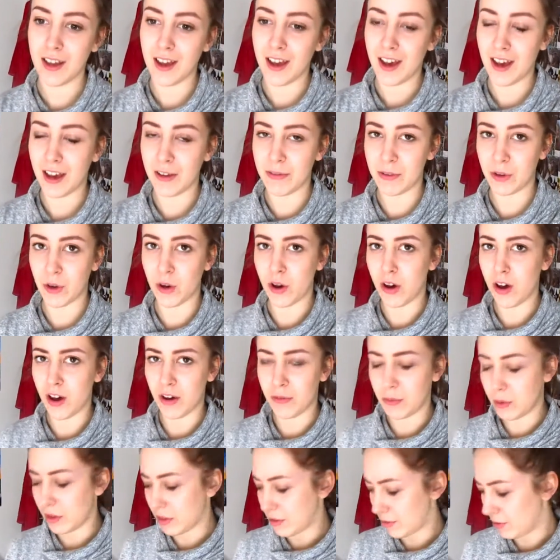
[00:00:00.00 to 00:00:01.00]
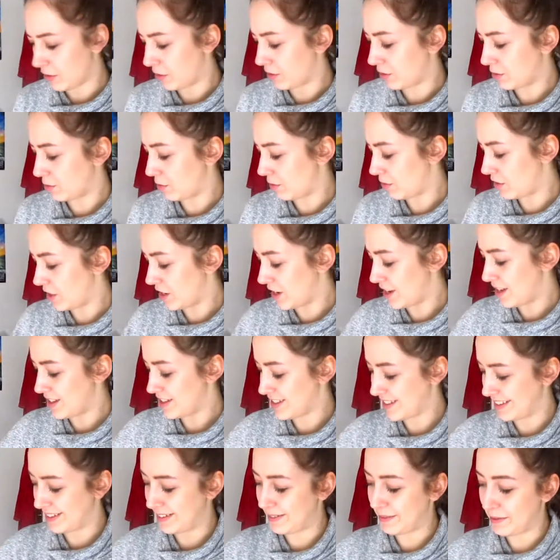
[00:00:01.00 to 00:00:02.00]
I forgot halfway through because we were
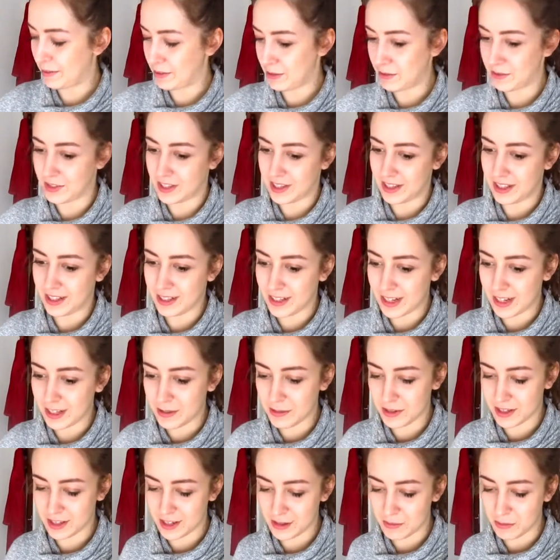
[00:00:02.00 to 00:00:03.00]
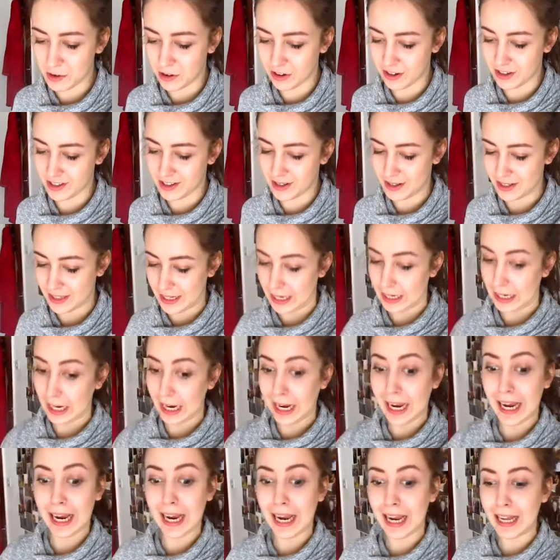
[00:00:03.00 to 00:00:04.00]
rehearsing because obviously the assessment's tomorrow, so I was like,
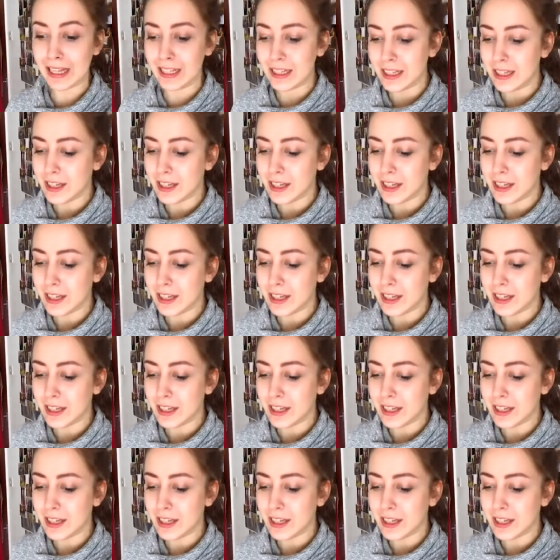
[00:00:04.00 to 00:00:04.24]
ah!